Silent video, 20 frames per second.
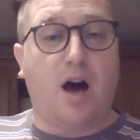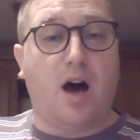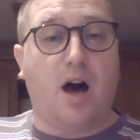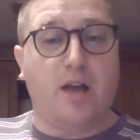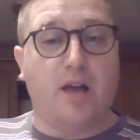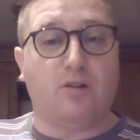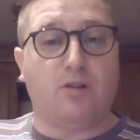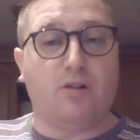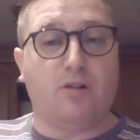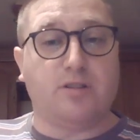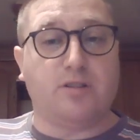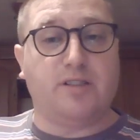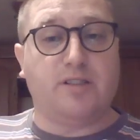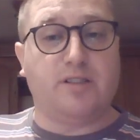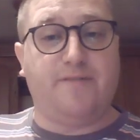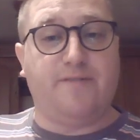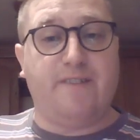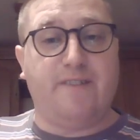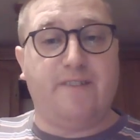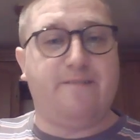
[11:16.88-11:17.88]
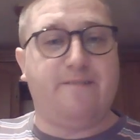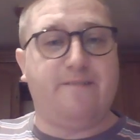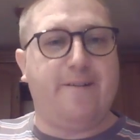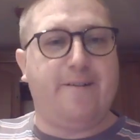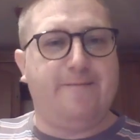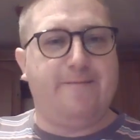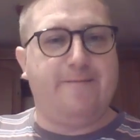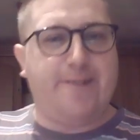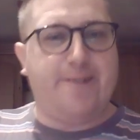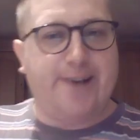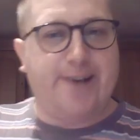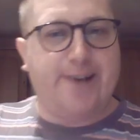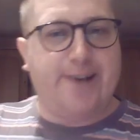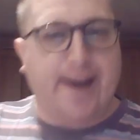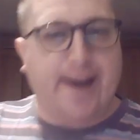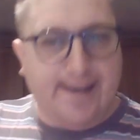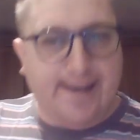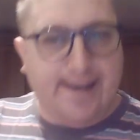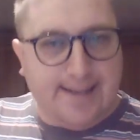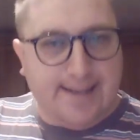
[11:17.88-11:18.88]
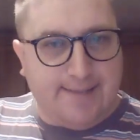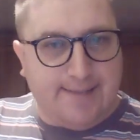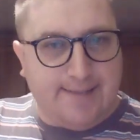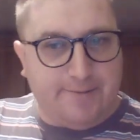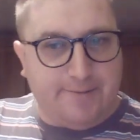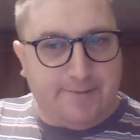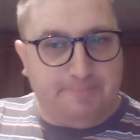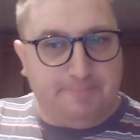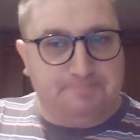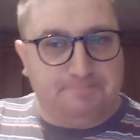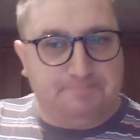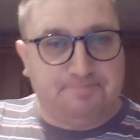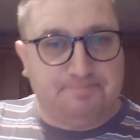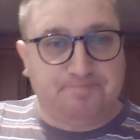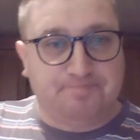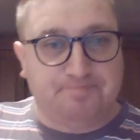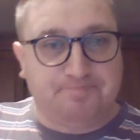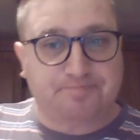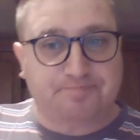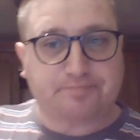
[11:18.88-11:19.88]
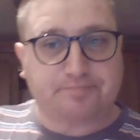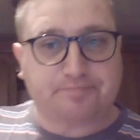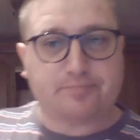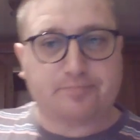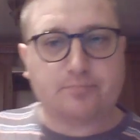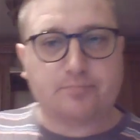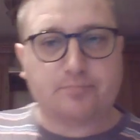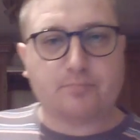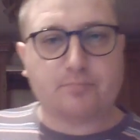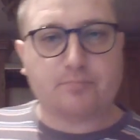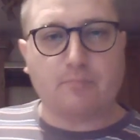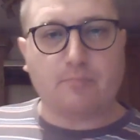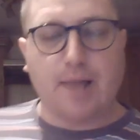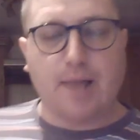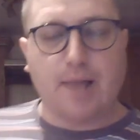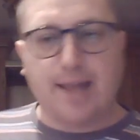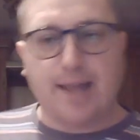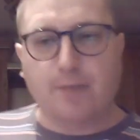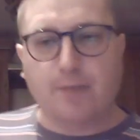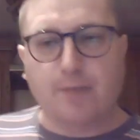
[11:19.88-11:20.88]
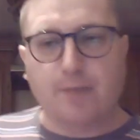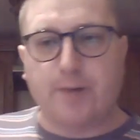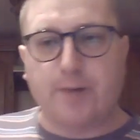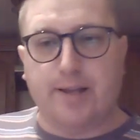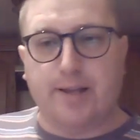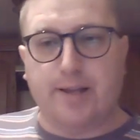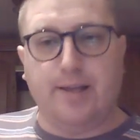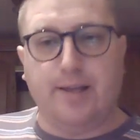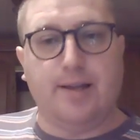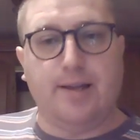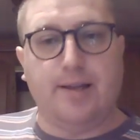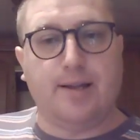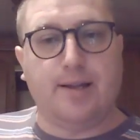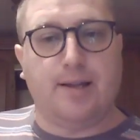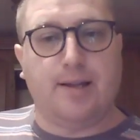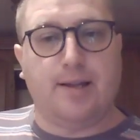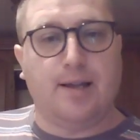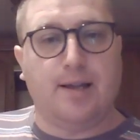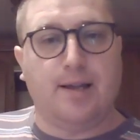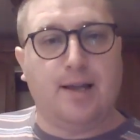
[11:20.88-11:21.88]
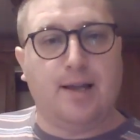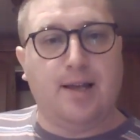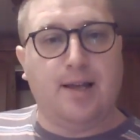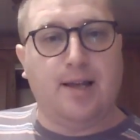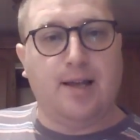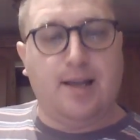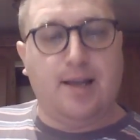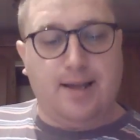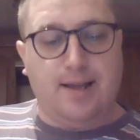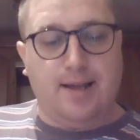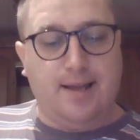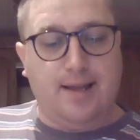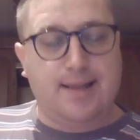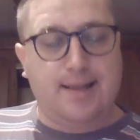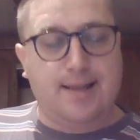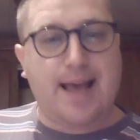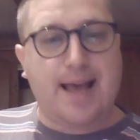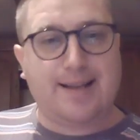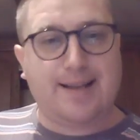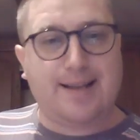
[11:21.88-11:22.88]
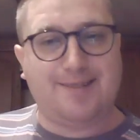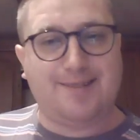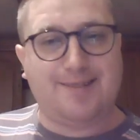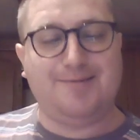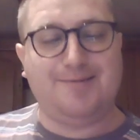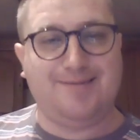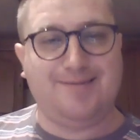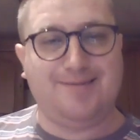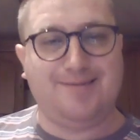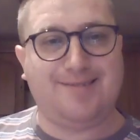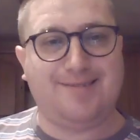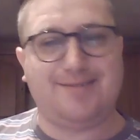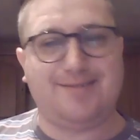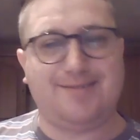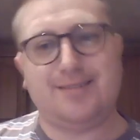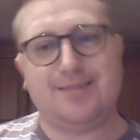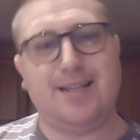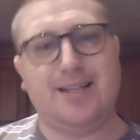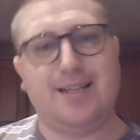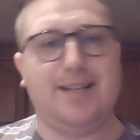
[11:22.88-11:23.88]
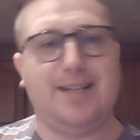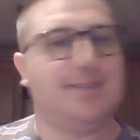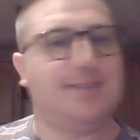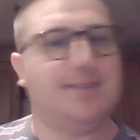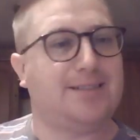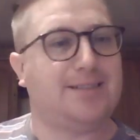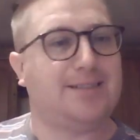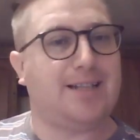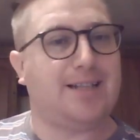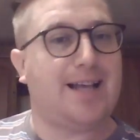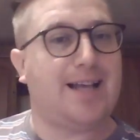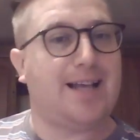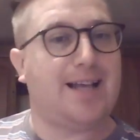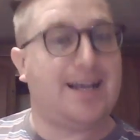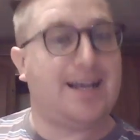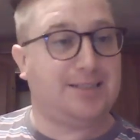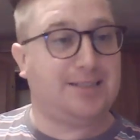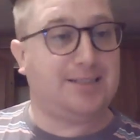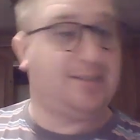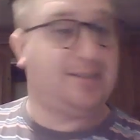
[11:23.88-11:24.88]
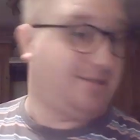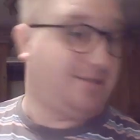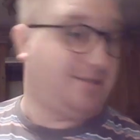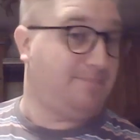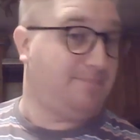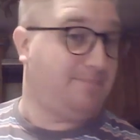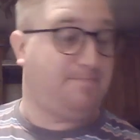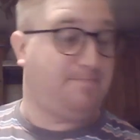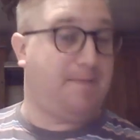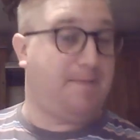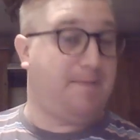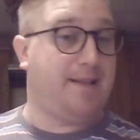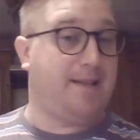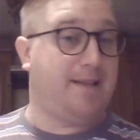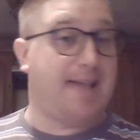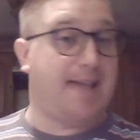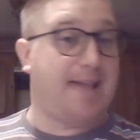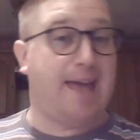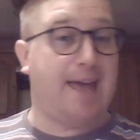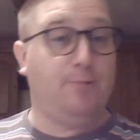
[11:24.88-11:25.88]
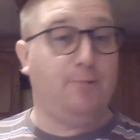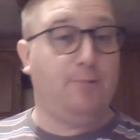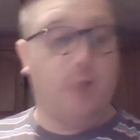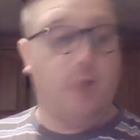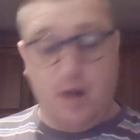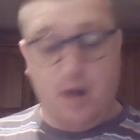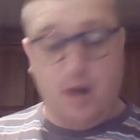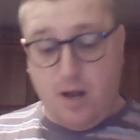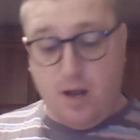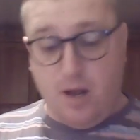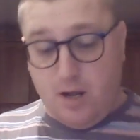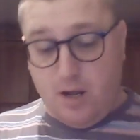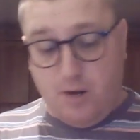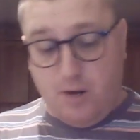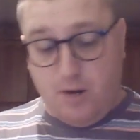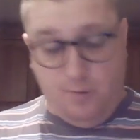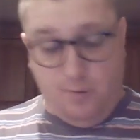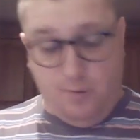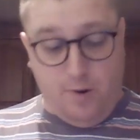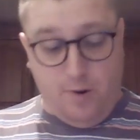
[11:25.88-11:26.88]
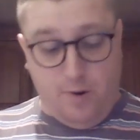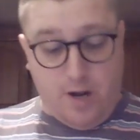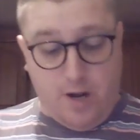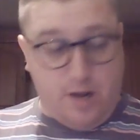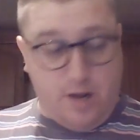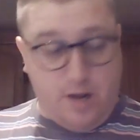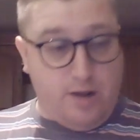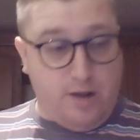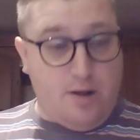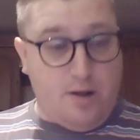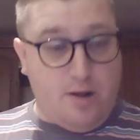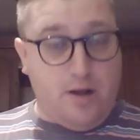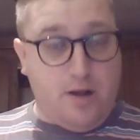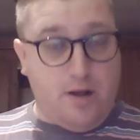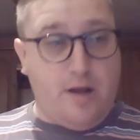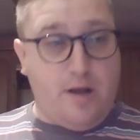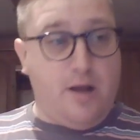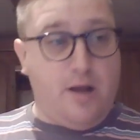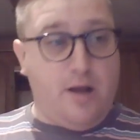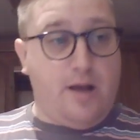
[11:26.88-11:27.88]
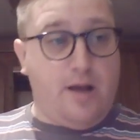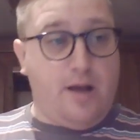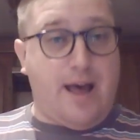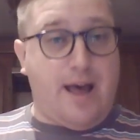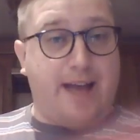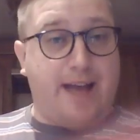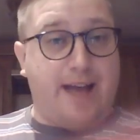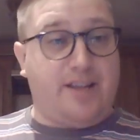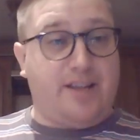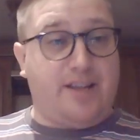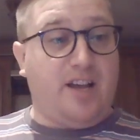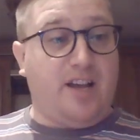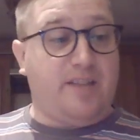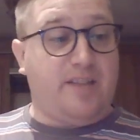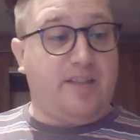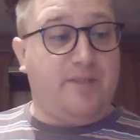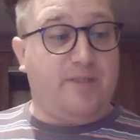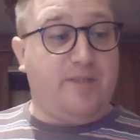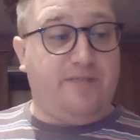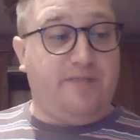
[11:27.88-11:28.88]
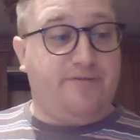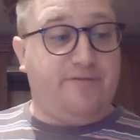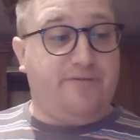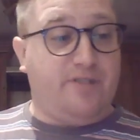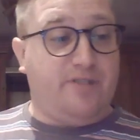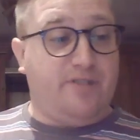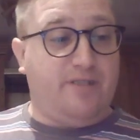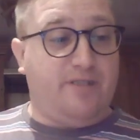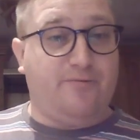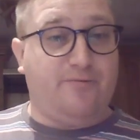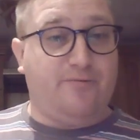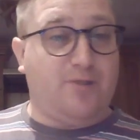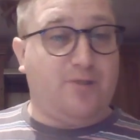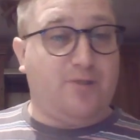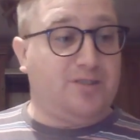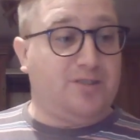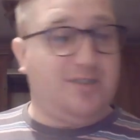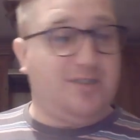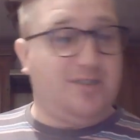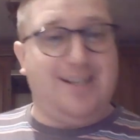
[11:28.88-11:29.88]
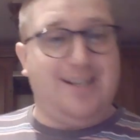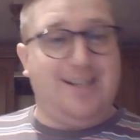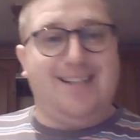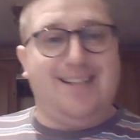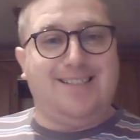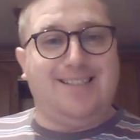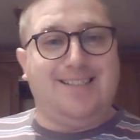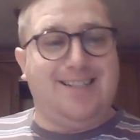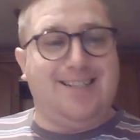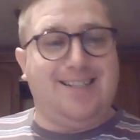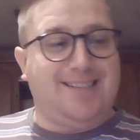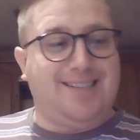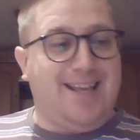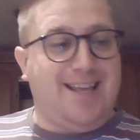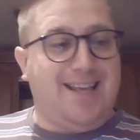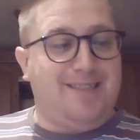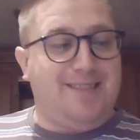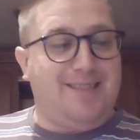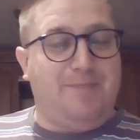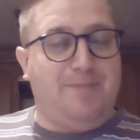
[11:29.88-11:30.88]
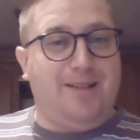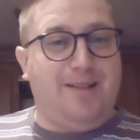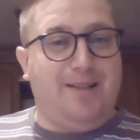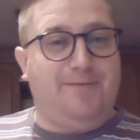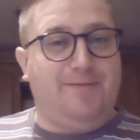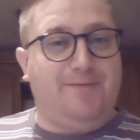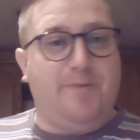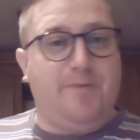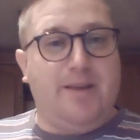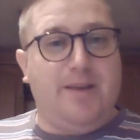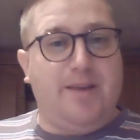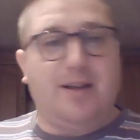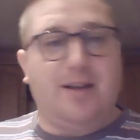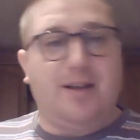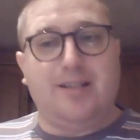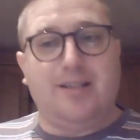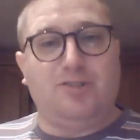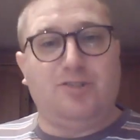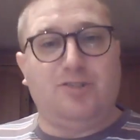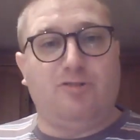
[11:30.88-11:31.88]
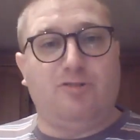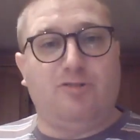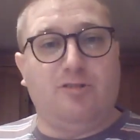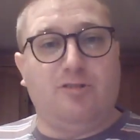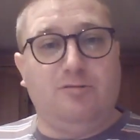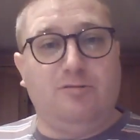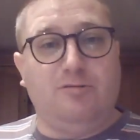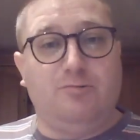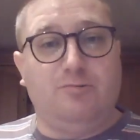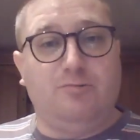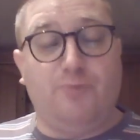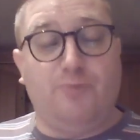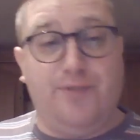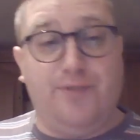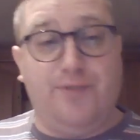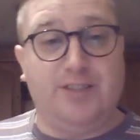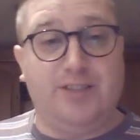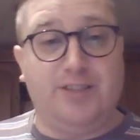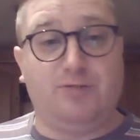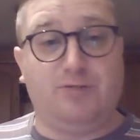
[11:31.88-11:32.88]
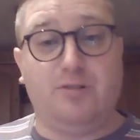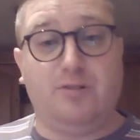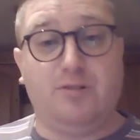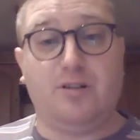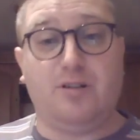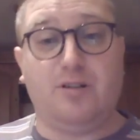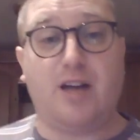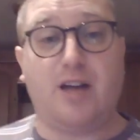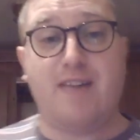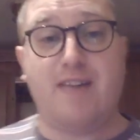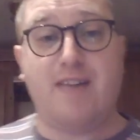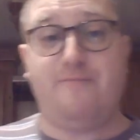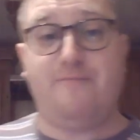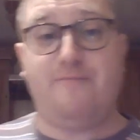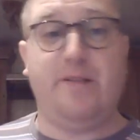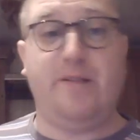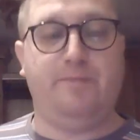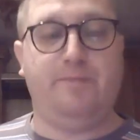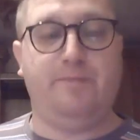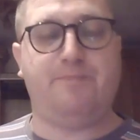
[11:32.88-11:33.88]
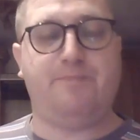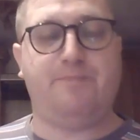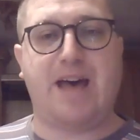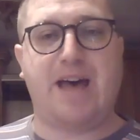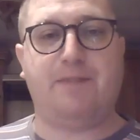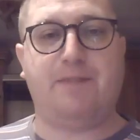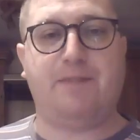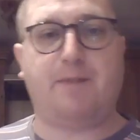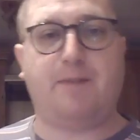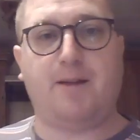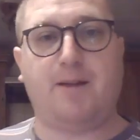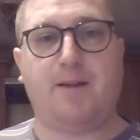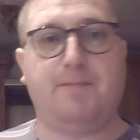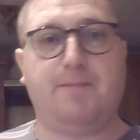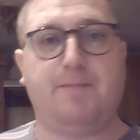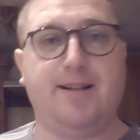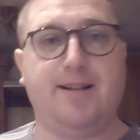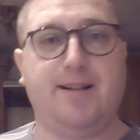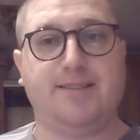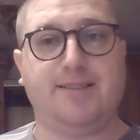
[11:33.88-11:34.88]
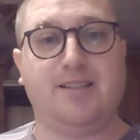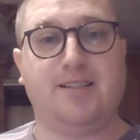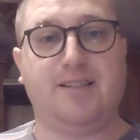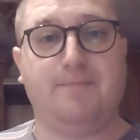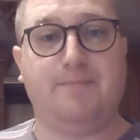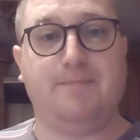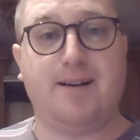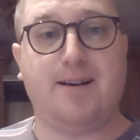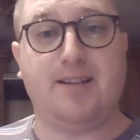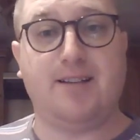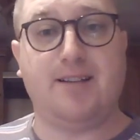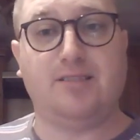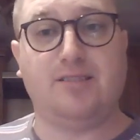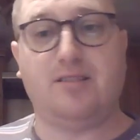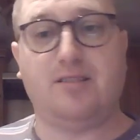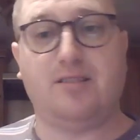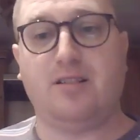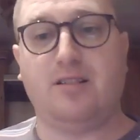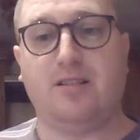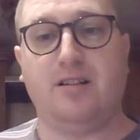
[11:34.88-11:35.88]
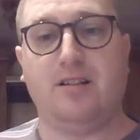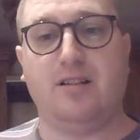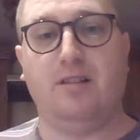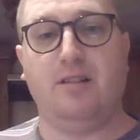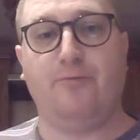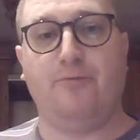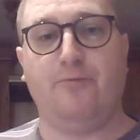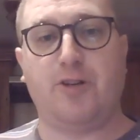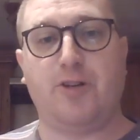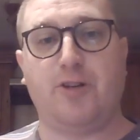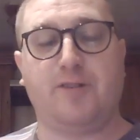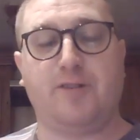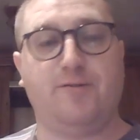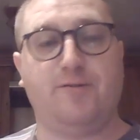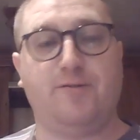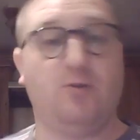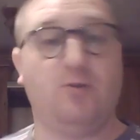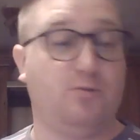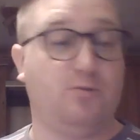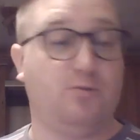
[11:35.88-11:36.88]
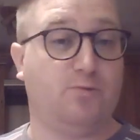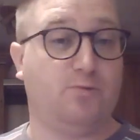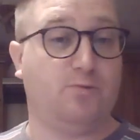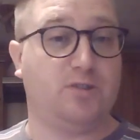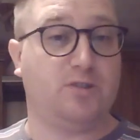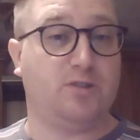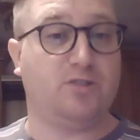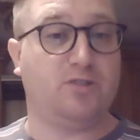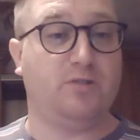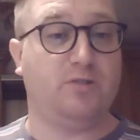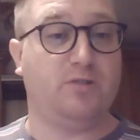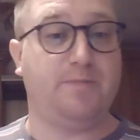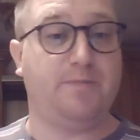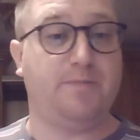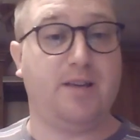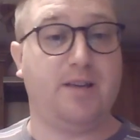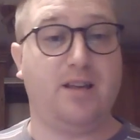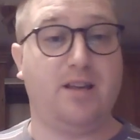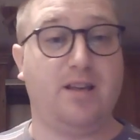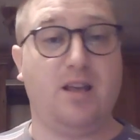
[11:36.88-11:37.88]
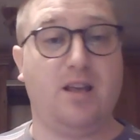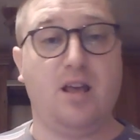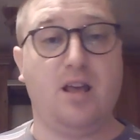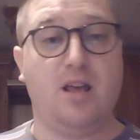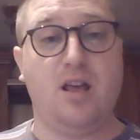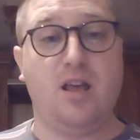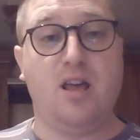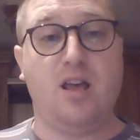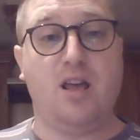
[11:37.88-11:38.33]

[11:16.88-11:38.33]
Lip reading: I honestly think very, very highly of them. Anyway, that is the last bit now. Our Tiger Moth wasn't the easiest kit to build for me. I did struggle with this one. I have built biplanes in the past, which I thought was going to be